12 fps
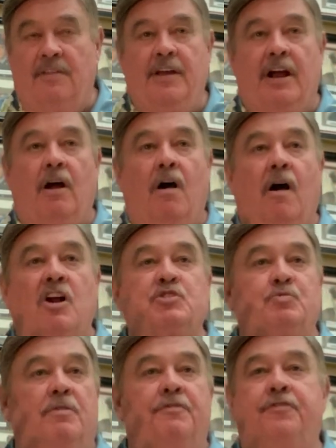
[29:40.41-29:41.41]
Their
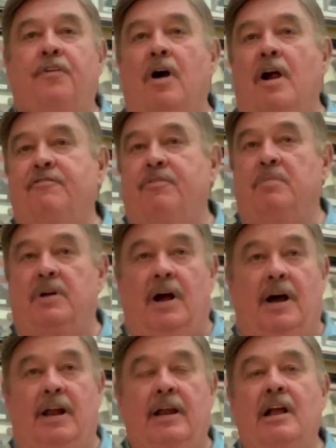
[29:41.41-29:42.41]
hearts were far from
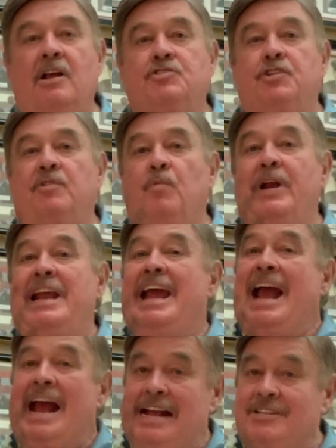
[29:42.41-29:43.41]
God, so that when he
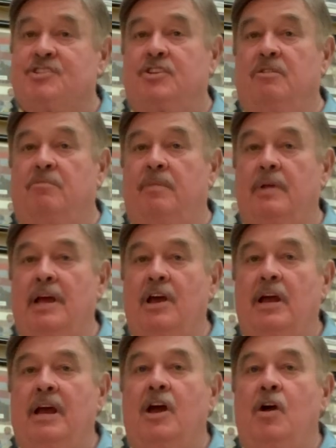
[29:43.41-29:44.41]
asked them,
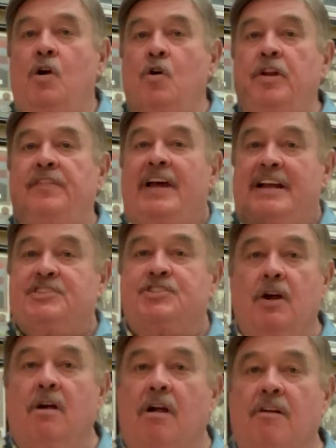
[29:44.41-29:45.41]
who did they
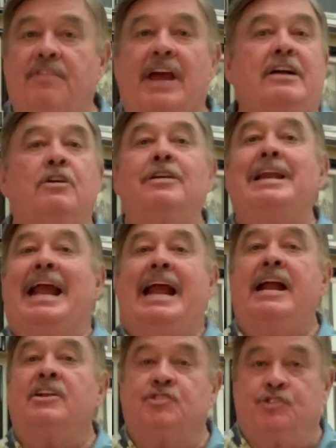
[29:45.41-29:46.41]
serve? They couldn't
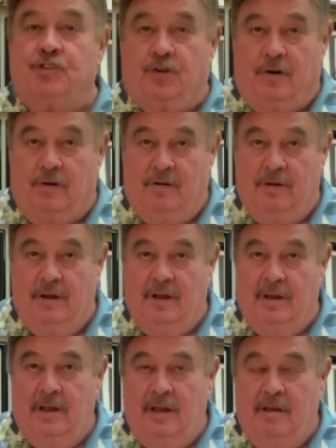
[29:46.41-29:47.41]
answer
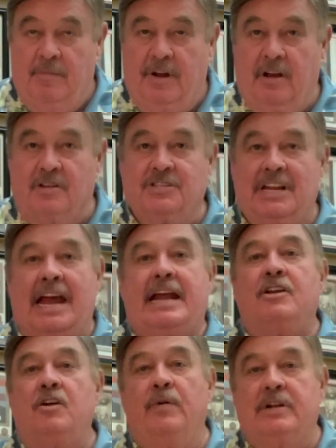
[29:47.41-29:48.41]
because they
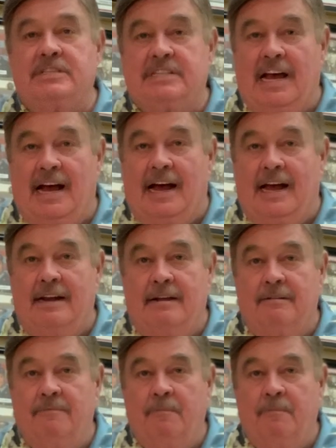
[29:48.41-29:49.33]
knew inside